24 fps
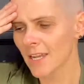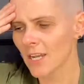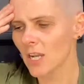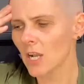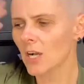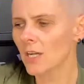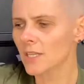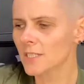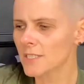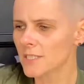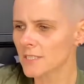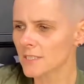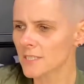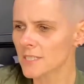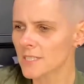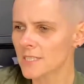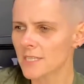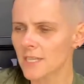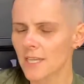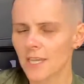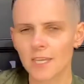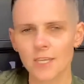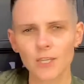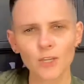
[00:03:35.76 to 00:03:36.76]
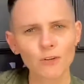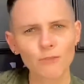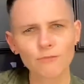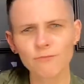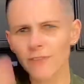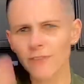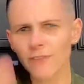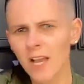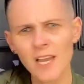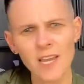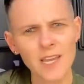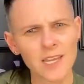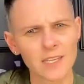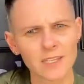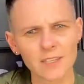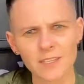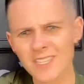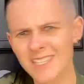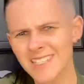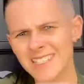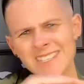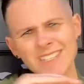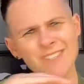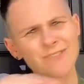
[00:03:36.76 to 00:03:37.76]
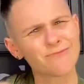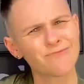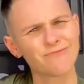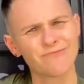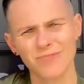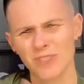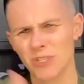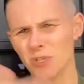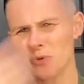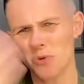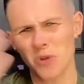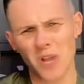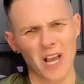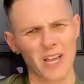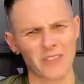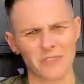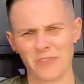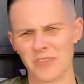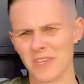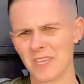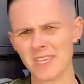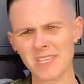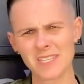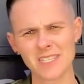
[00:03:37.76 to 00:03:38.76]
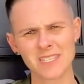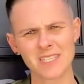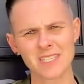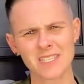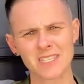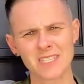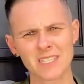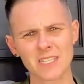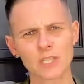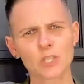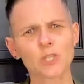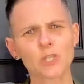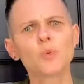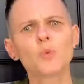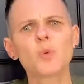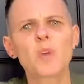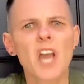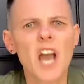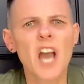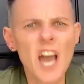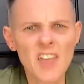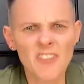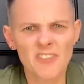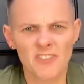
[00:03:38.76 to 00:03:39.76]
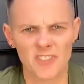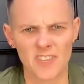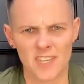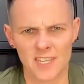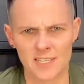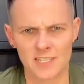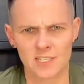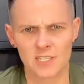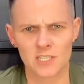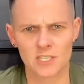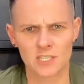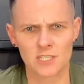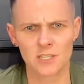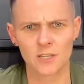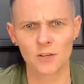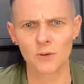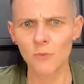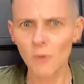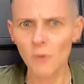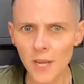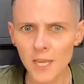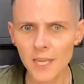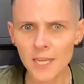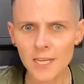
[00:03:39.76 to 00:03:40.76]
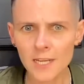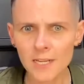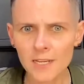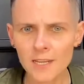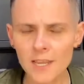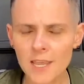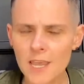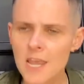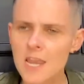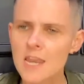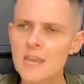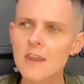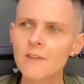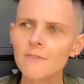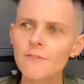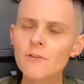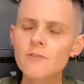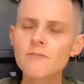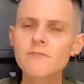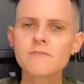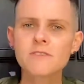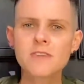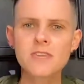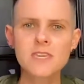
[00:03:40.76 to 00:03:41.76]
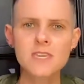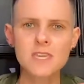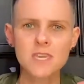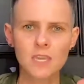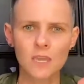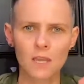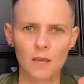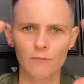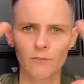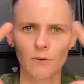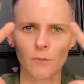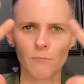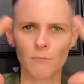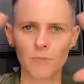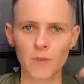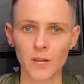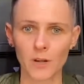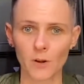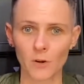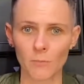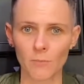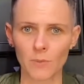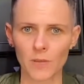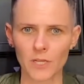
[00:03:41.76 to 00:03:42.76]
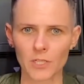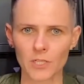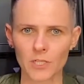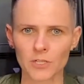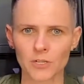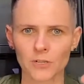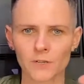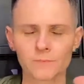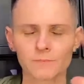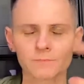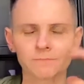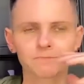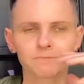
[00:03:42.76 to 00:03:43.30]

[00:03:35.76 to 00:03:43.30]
constantly saying you're fine this is you got this you got this right never thinking of a bigger picture